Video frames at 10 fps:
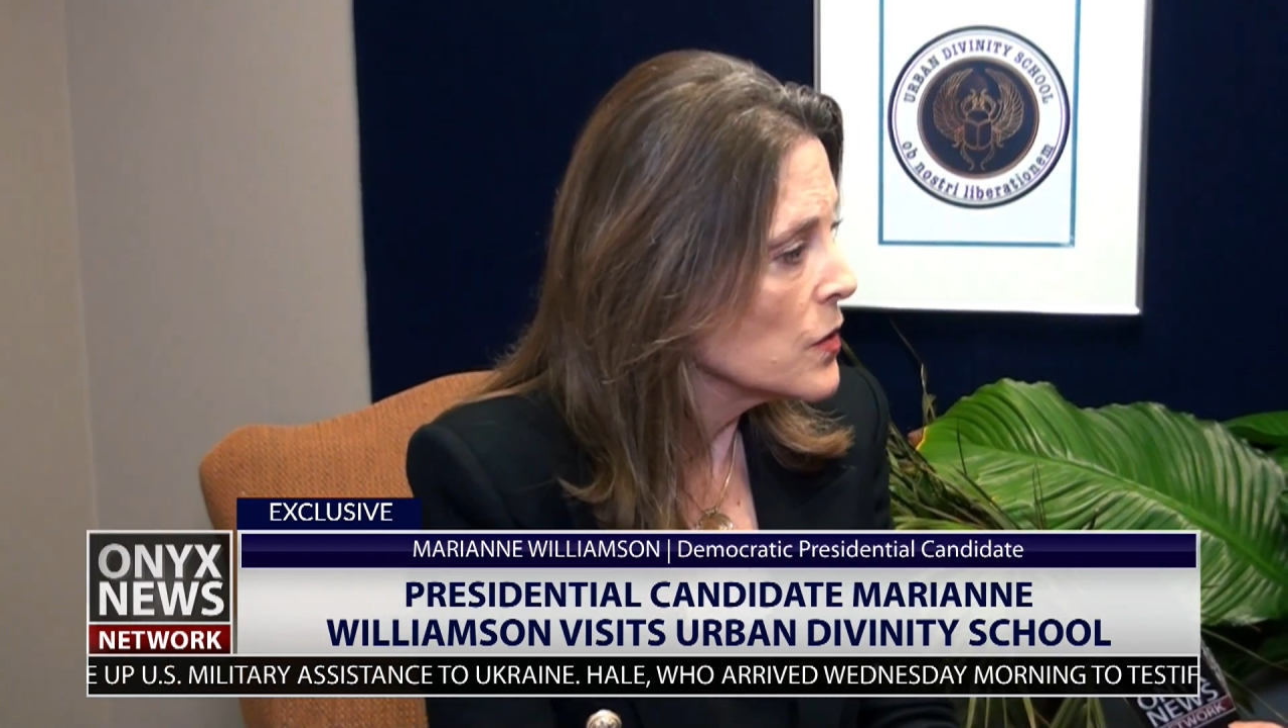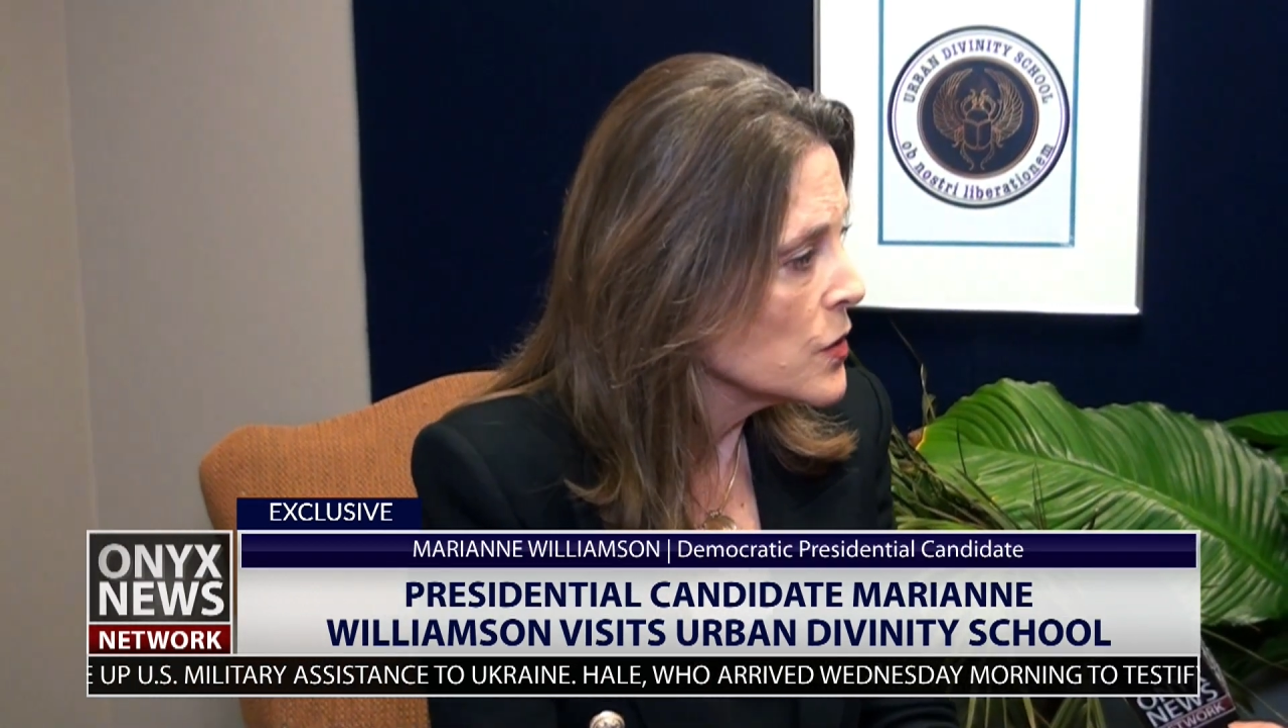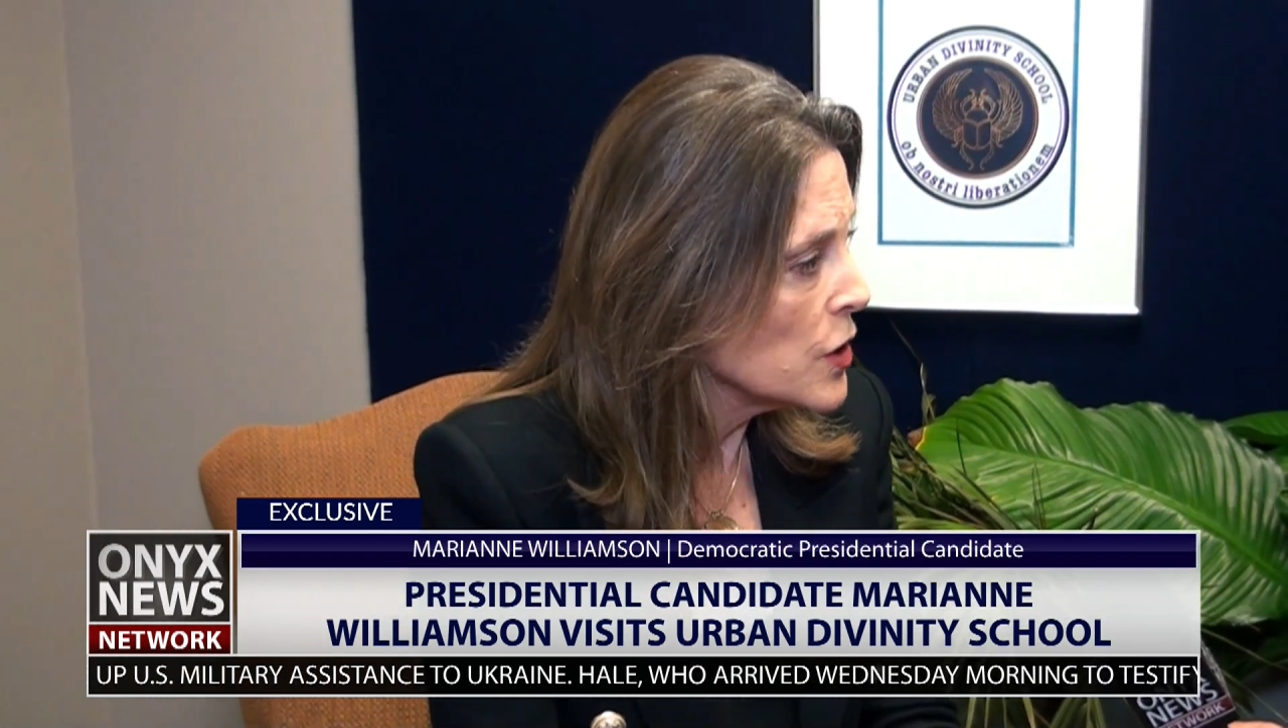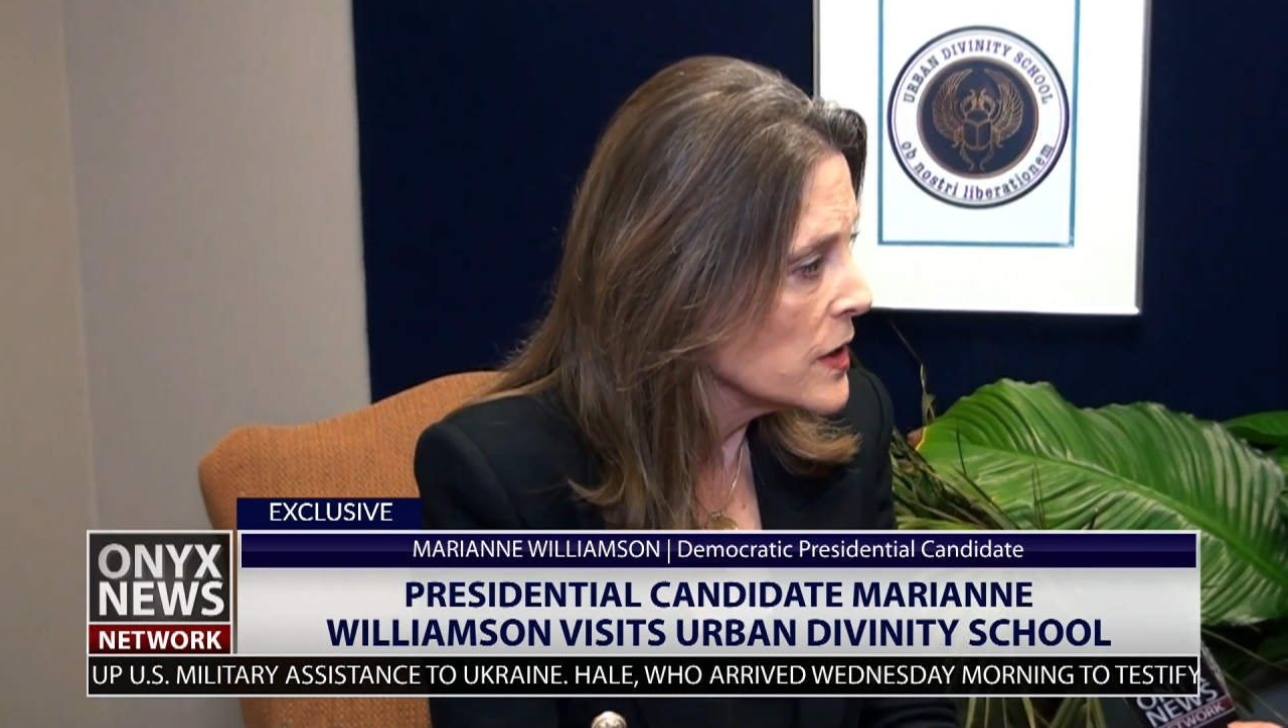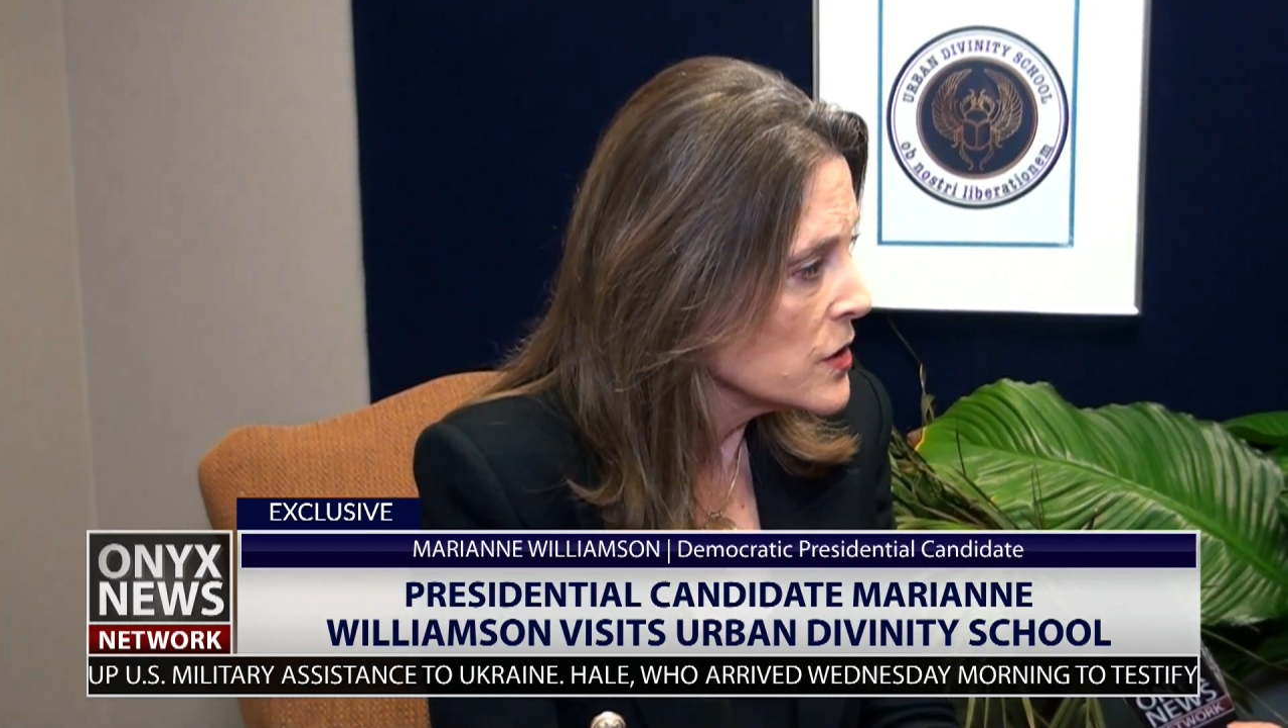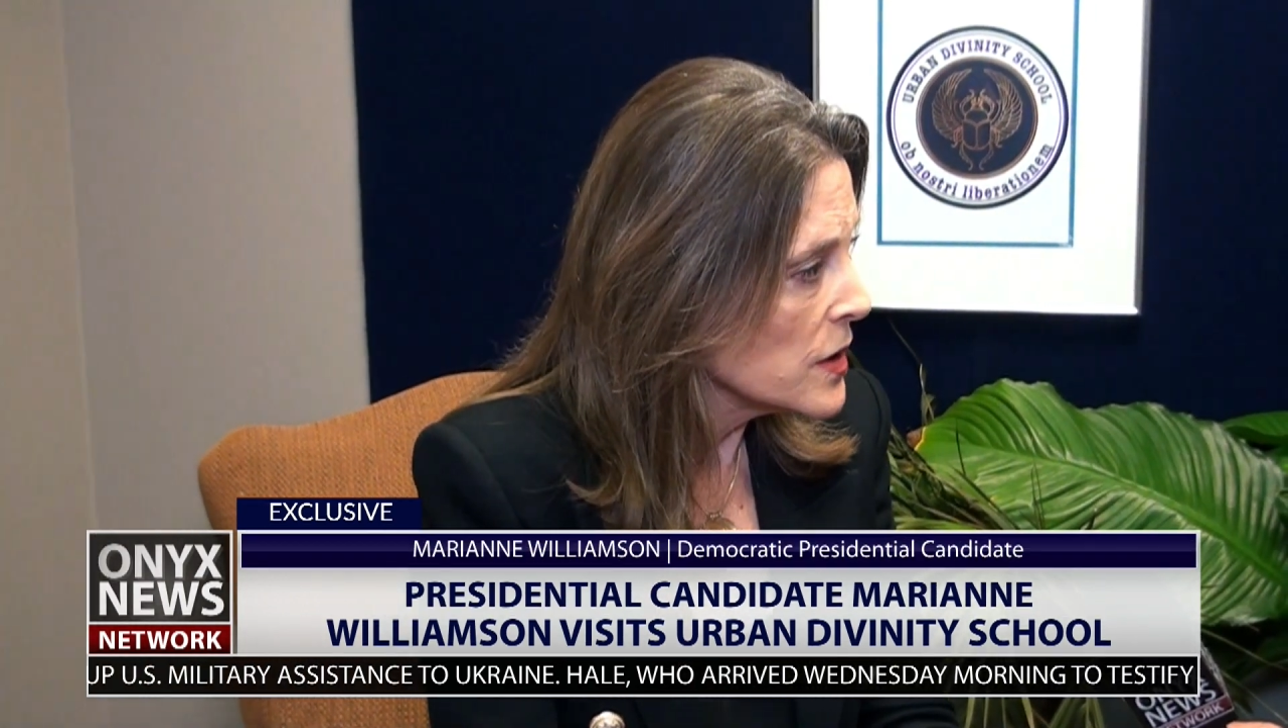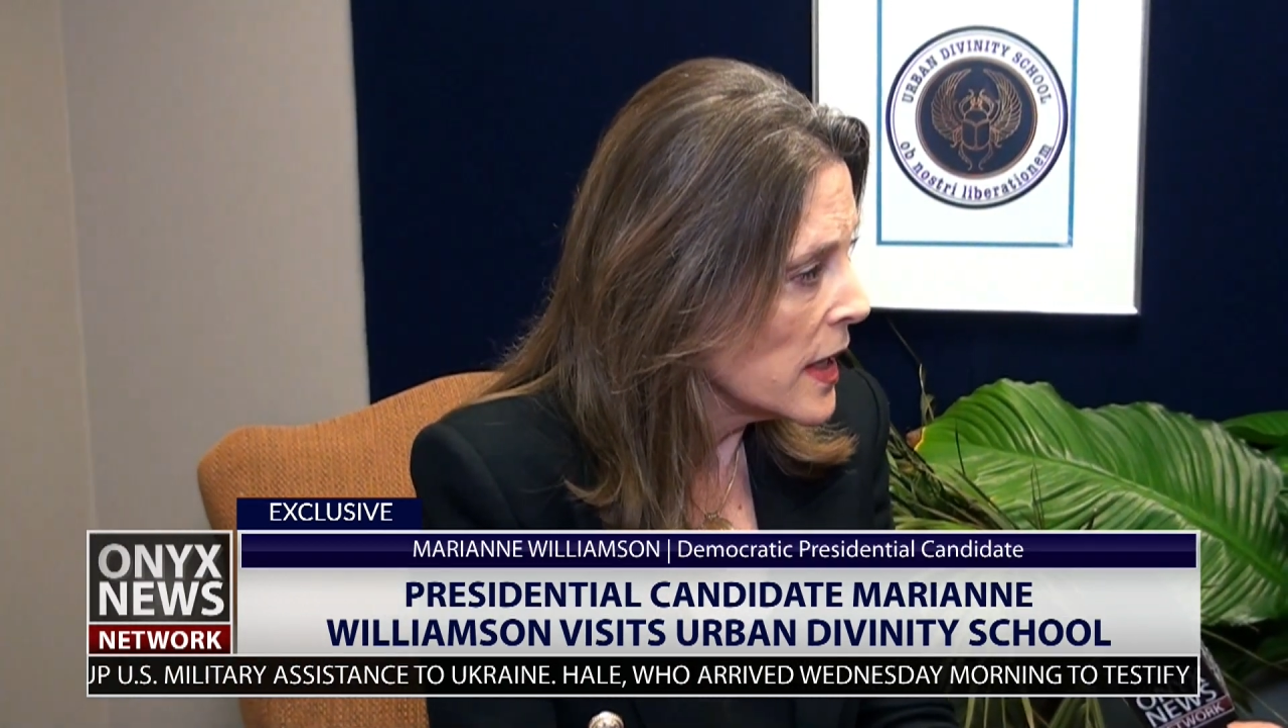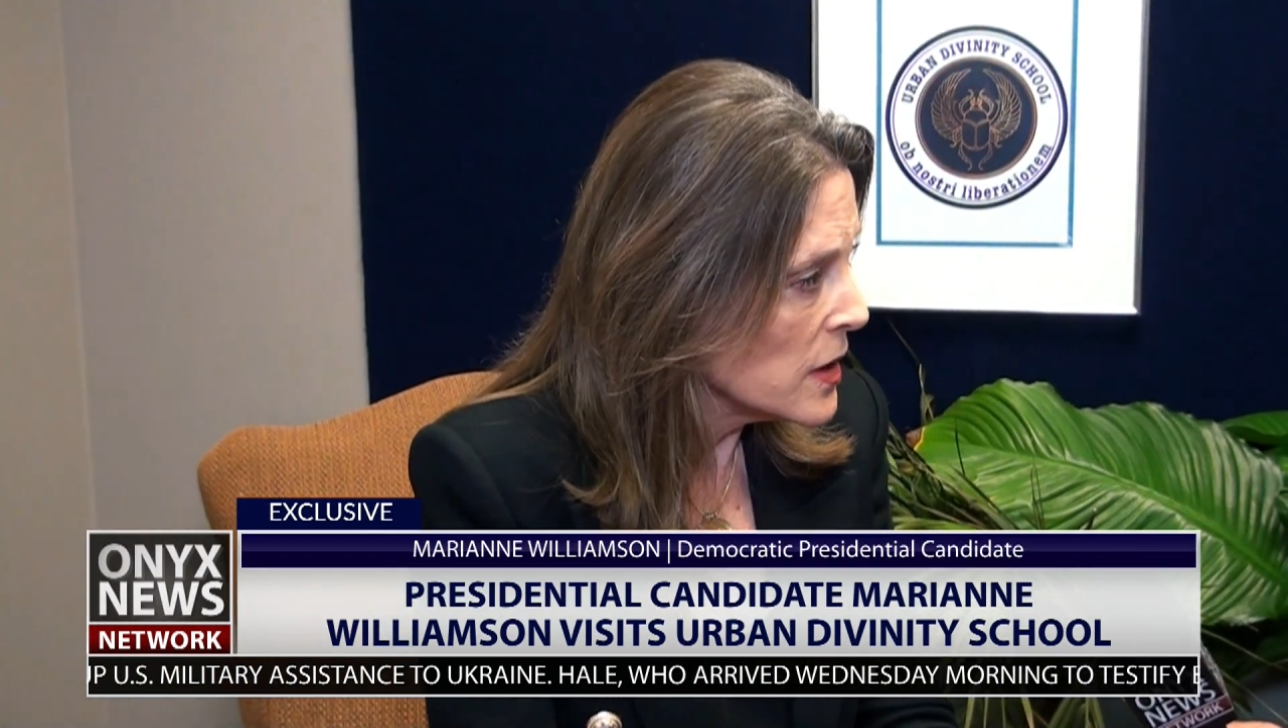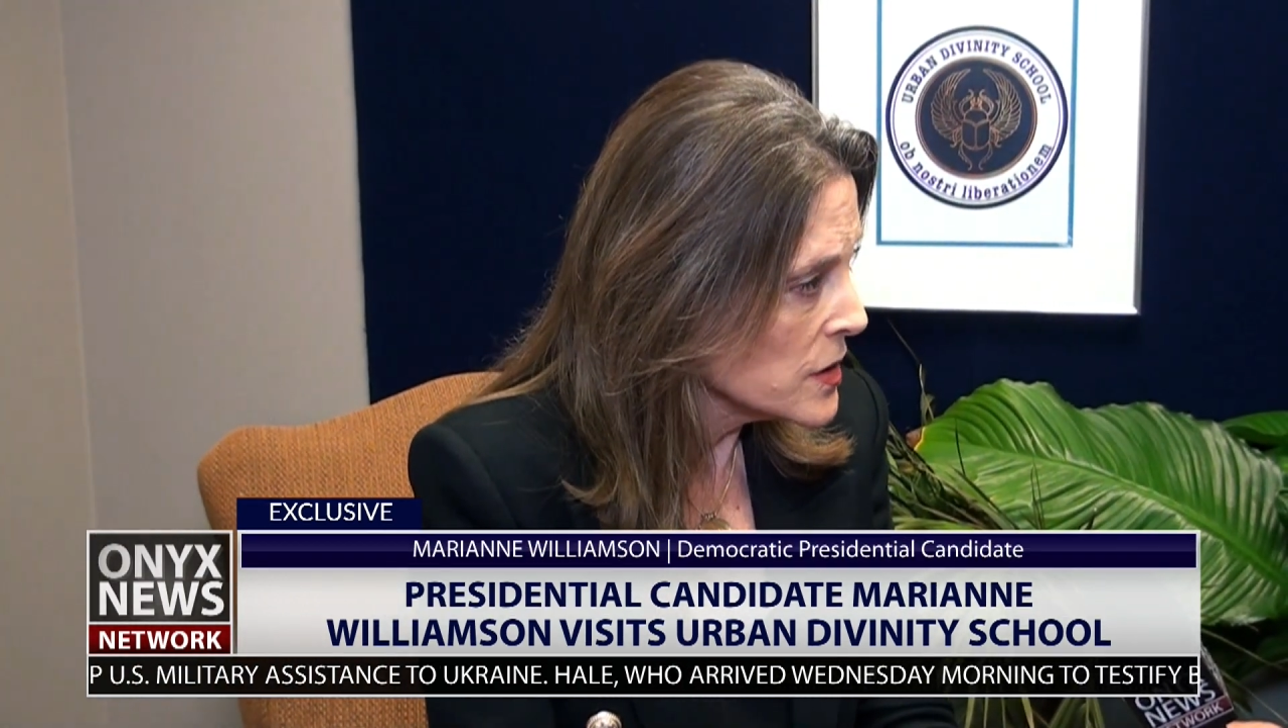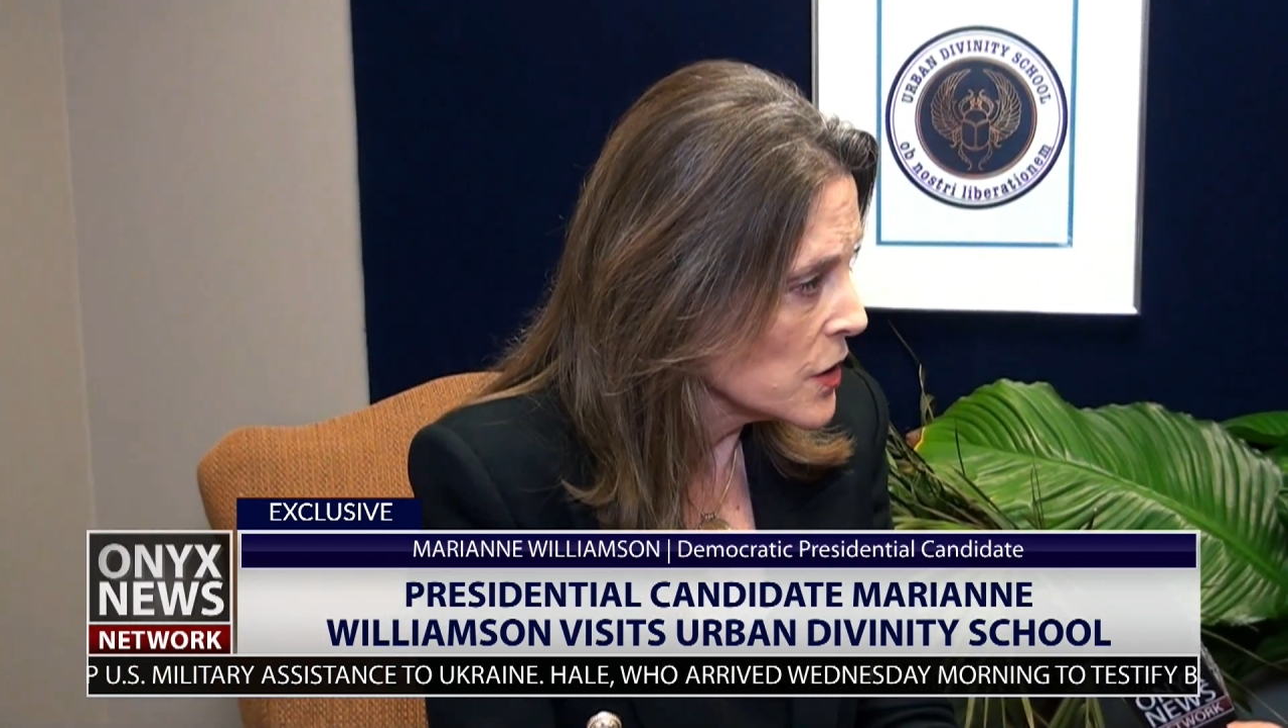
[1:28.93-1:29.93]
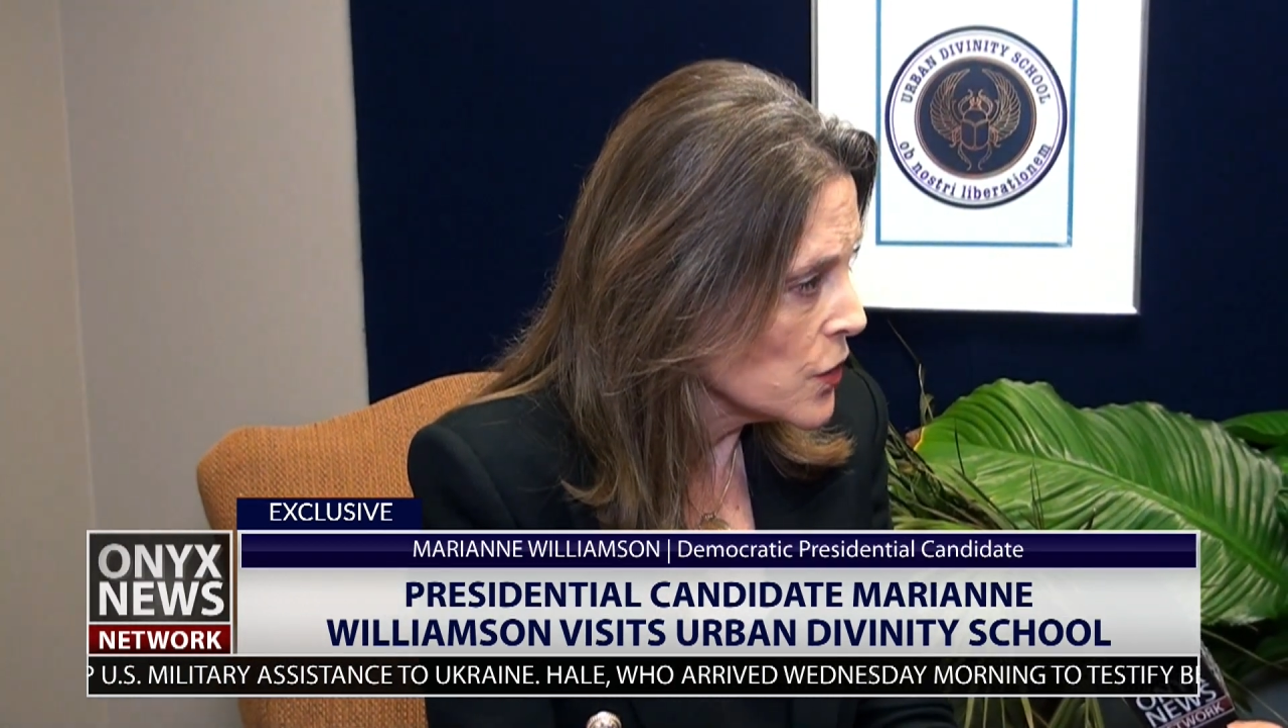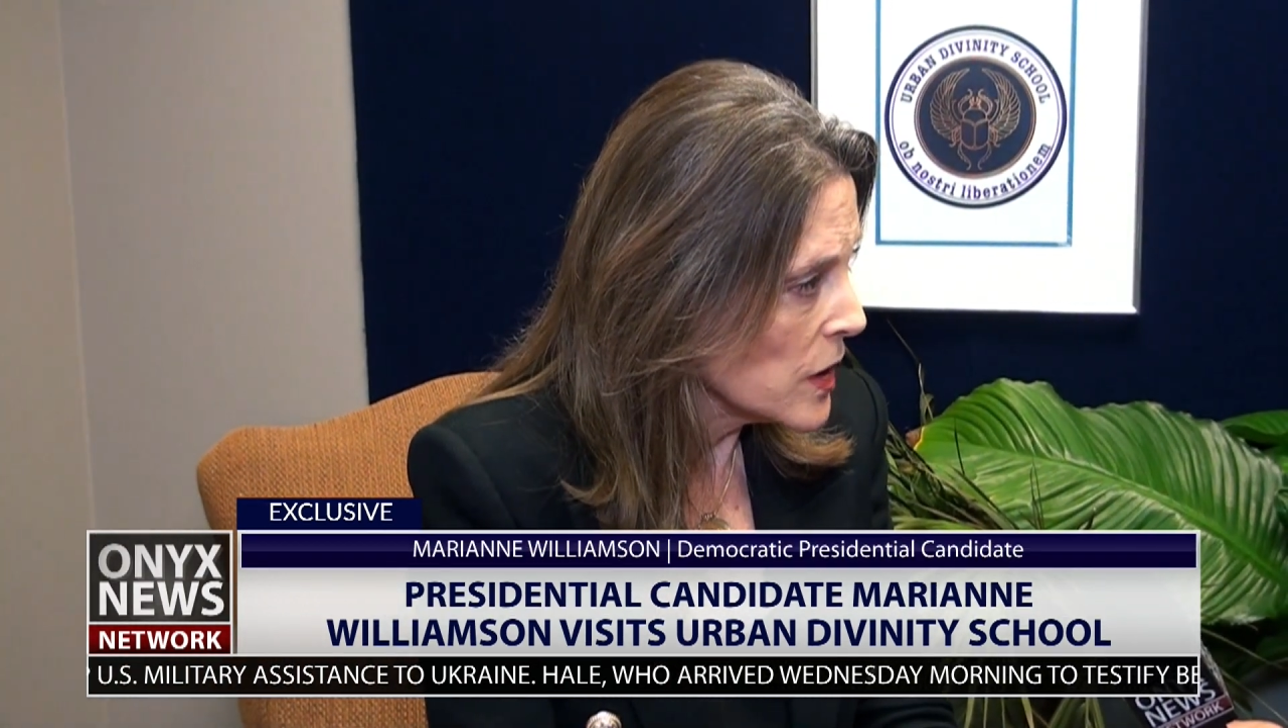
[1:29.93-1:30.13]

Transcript: change the housing